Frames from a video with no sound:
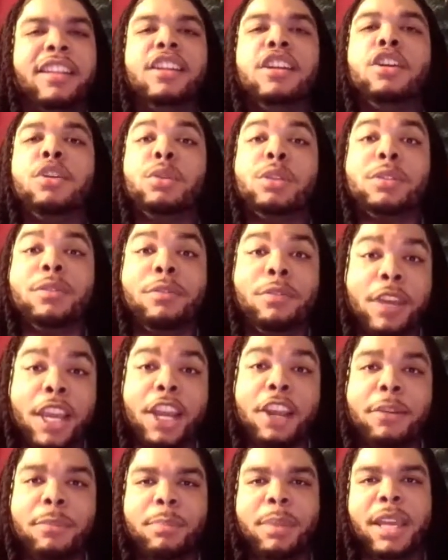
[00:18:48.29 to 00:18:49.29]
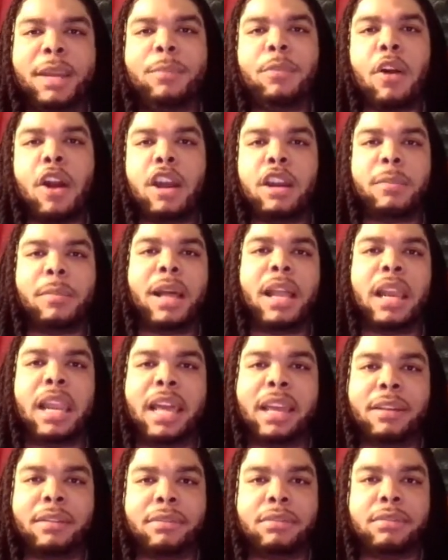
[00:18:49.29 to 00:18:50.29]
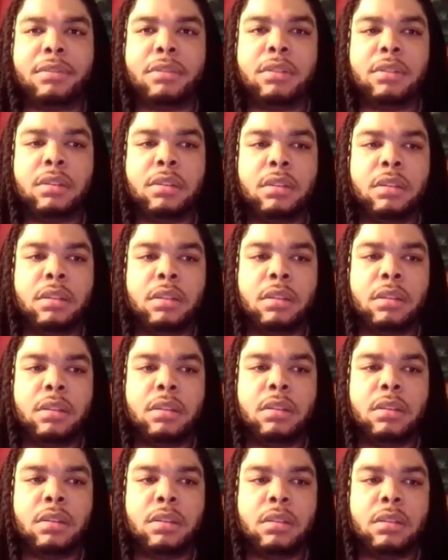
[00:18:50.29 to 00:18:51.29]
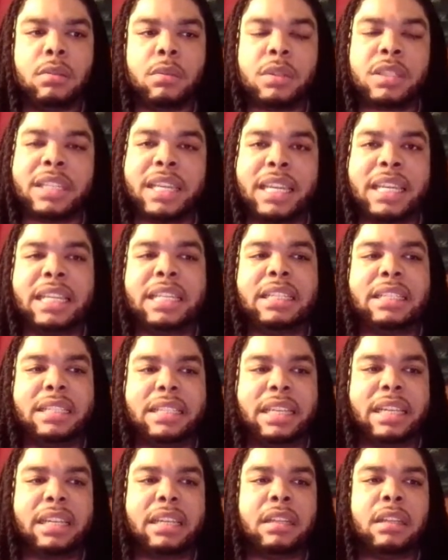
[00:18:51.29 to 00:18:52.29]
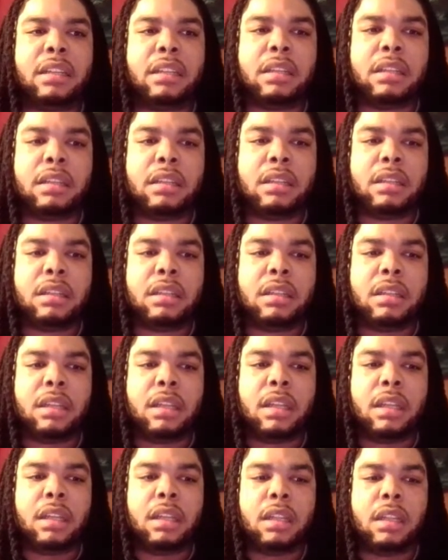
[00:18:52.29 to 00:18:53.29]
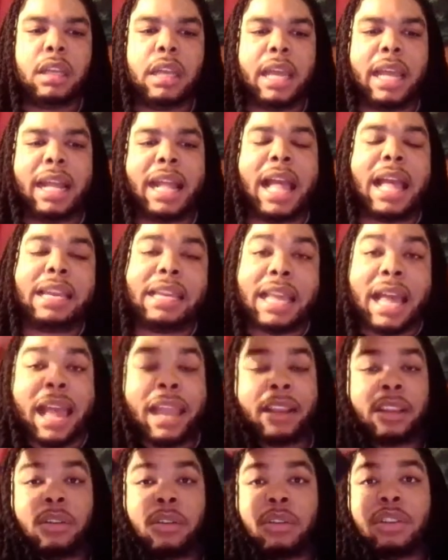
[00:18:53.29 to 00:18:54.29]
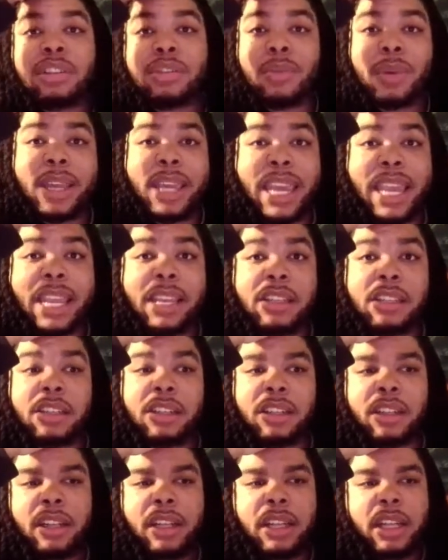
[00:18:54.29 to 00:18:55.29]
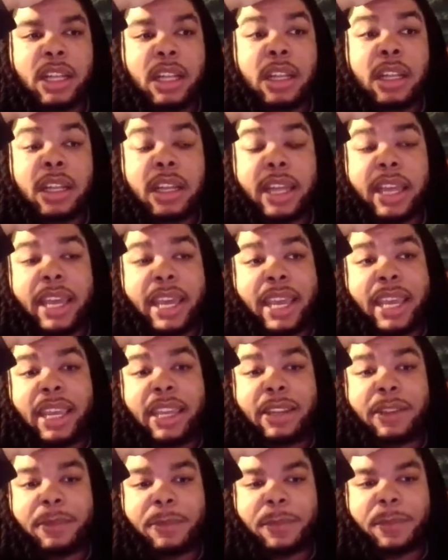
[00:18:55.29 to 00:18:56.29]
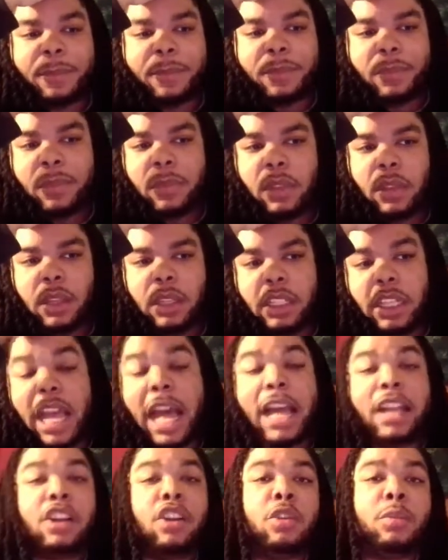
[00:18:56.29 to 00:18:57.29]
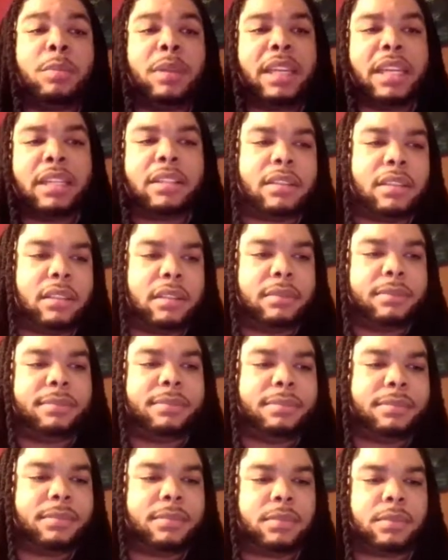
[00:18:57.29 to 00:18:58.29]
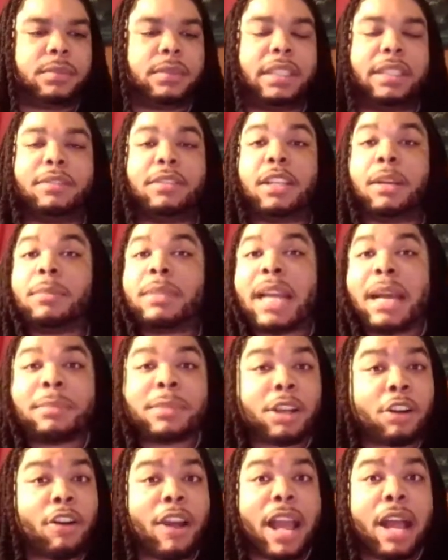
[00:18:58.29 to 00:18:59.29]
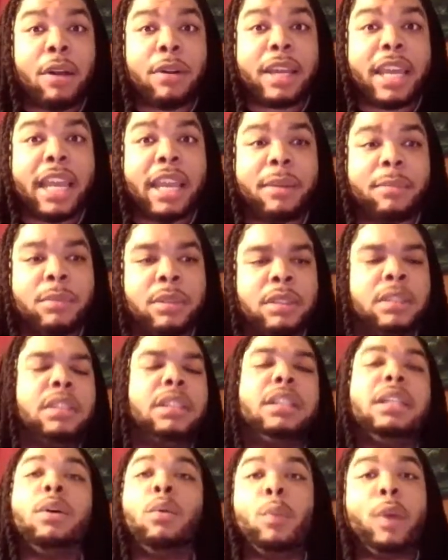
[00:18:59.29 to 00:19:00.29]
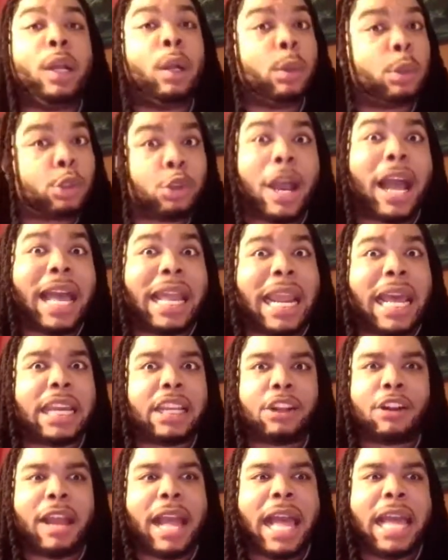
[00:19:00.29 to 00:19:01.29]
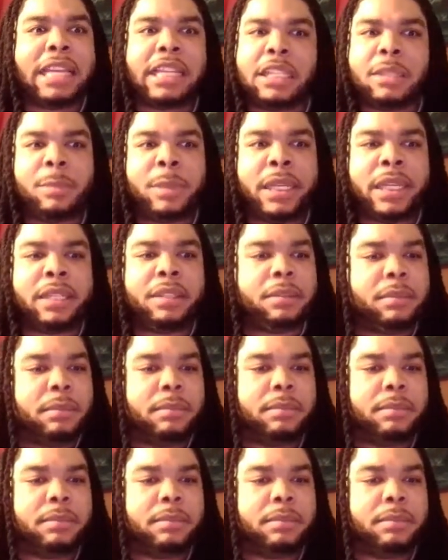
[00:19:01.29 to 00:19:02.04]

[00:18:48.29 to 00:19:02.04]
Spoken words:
who's a very big part of my life, was getting sick. He got diagnosed with cancer. And y'all know me, sometimes I cry on camera. We gonna try not to cry in this bit.